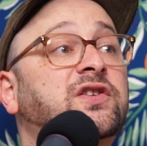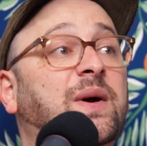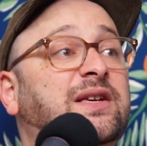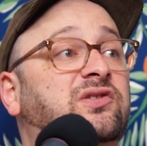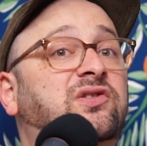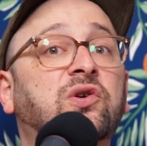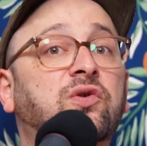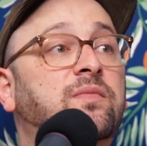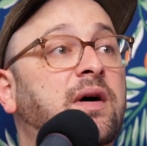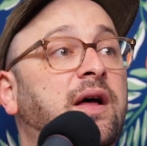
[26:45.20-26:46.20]
So I
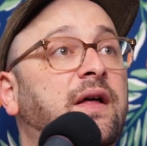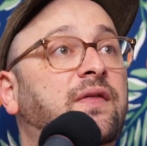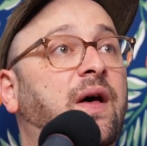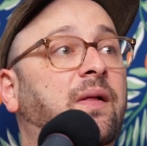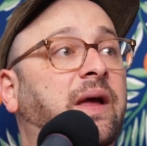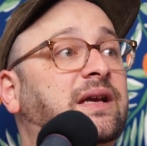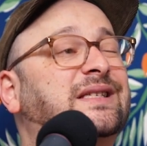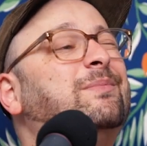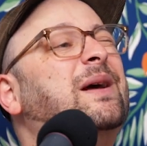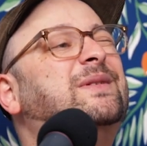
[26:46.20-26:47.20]
assume that like
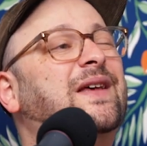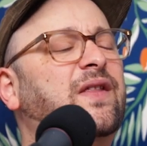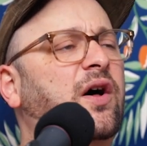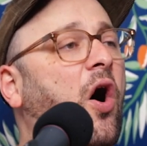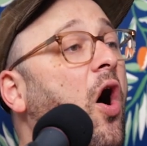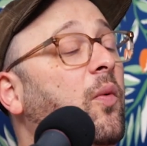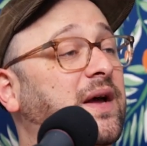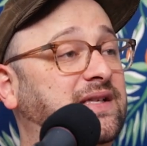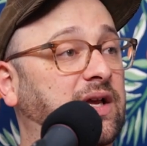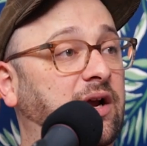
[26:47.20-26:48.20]
sometimes in the
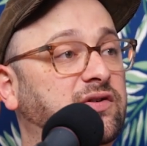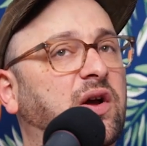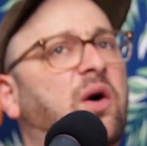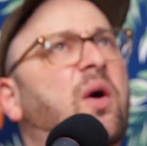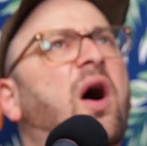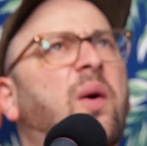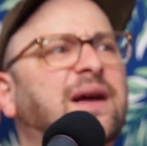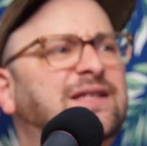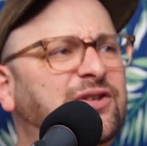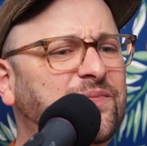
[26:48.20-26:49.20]
hallways I'll hear. So I go, oh, I
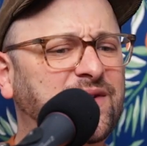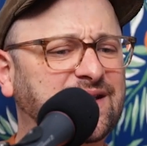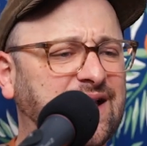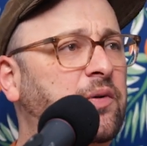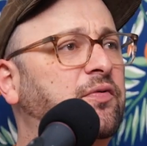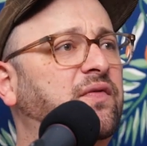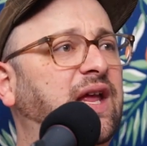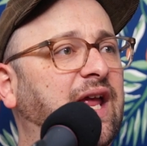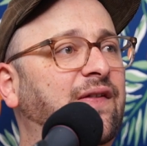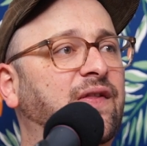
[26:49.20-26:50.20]
assume the
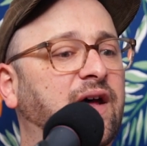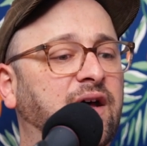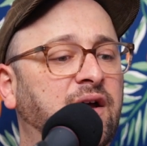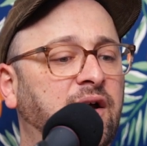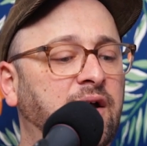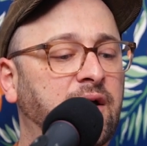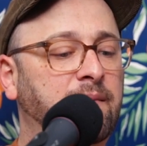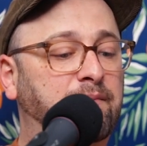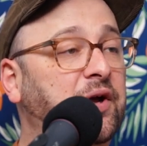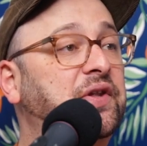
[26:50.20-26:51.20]
soundproofing in the
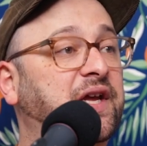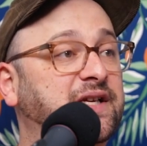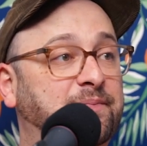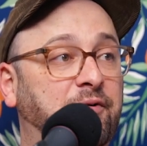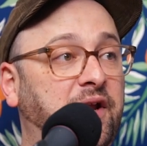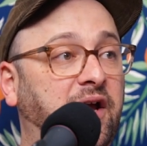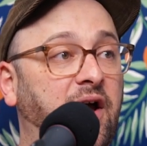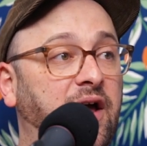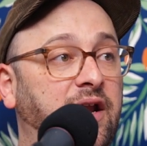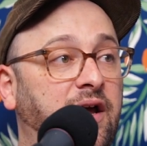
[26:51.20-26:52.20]
building is pretty
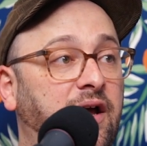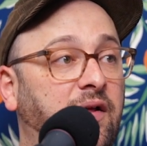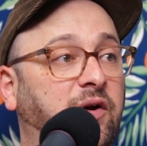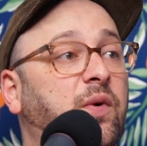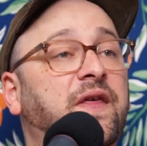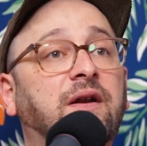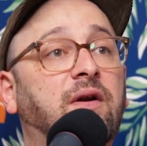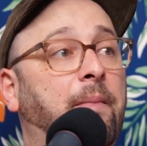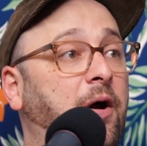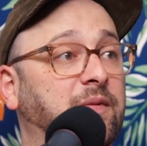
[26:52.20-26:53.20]
good, like within
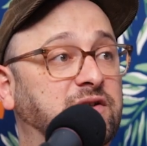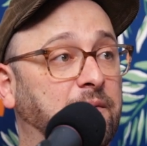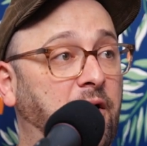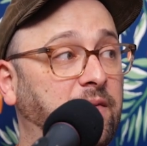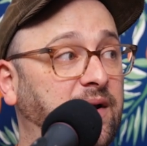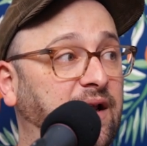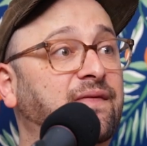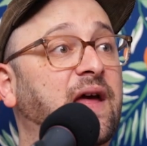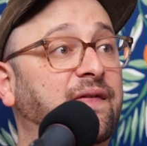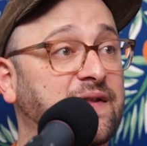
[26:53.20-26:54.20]
apartment to apartment
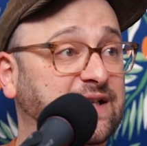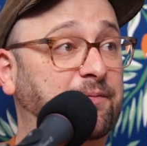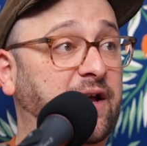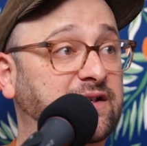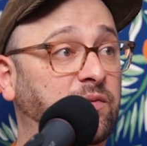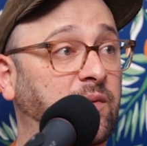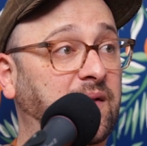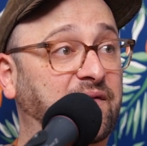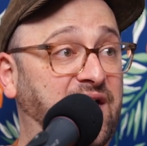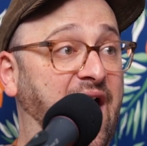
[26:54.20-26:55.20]
in this place where we
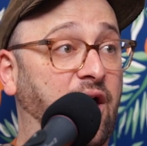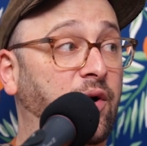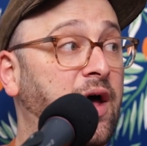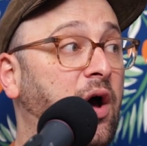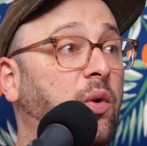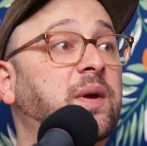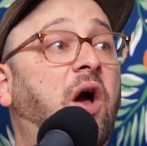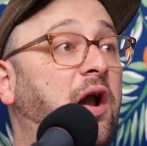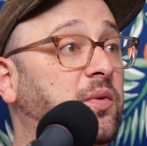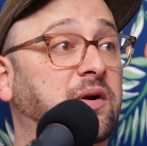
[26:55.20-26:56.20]
live now. When we
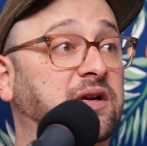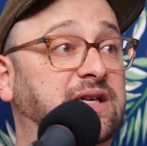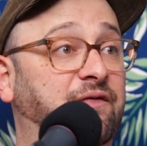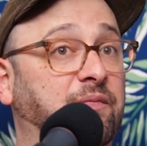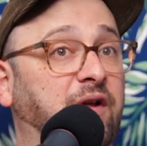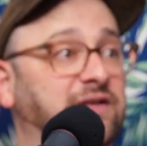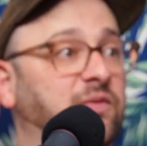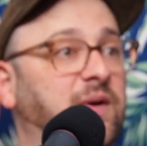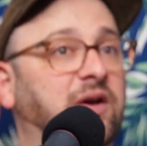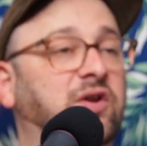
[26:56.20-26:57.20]
got her, we were at a different place
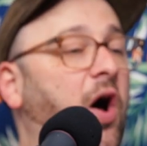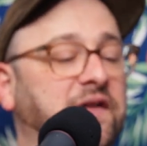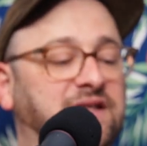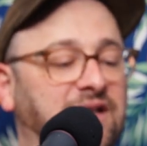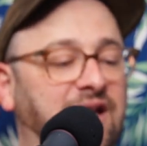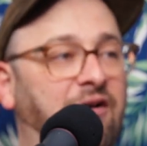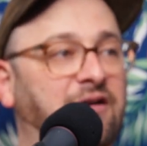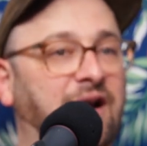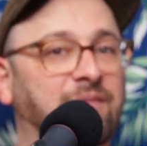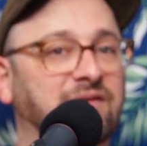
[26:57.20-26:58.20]
where we could constantly hear our
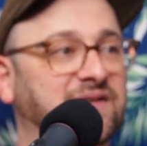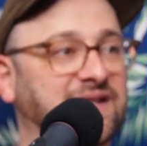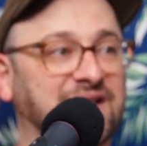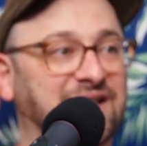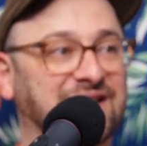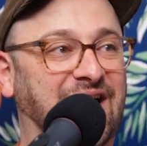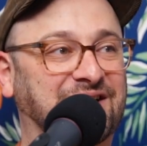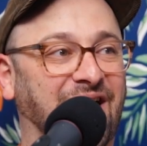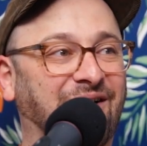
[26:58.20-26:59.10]
neighbors listening to techno.